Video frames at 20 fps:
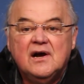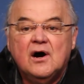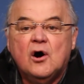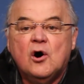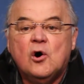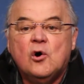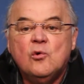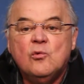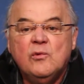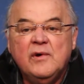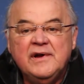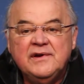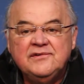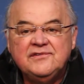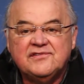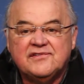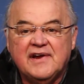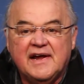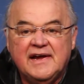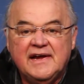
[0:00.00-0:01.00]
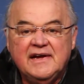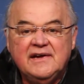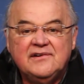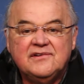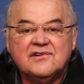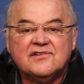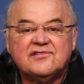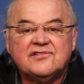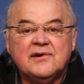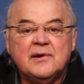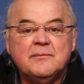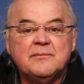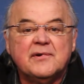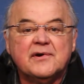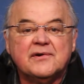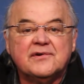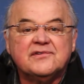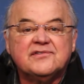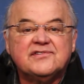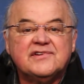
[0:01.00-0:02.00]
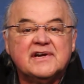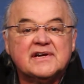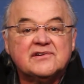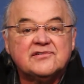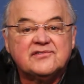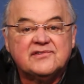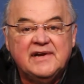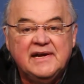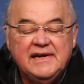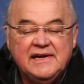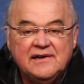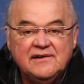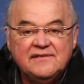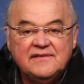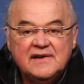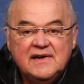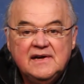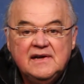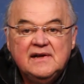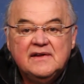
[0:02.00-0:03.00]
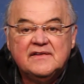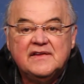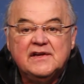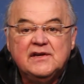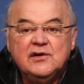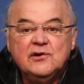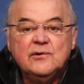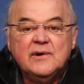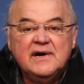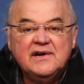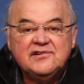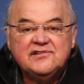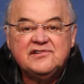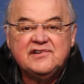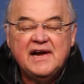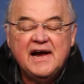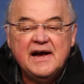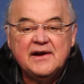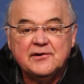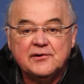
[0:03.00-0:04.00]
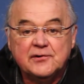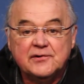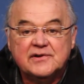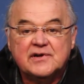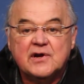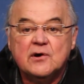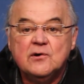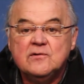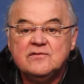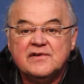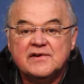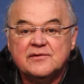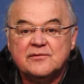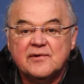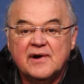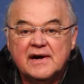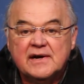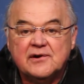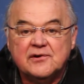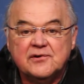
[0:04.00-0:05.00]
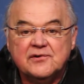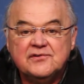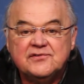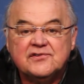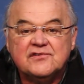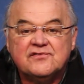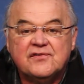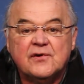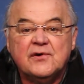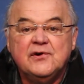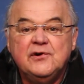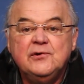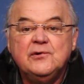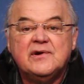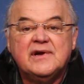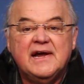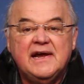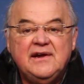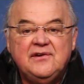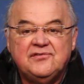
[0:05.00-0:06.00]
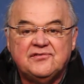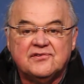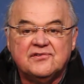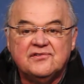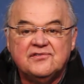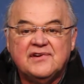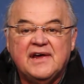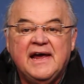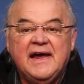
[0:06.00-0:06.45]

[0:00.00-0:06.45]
On Wednesday, December 16th, the U.S. shattered COVID records for new cases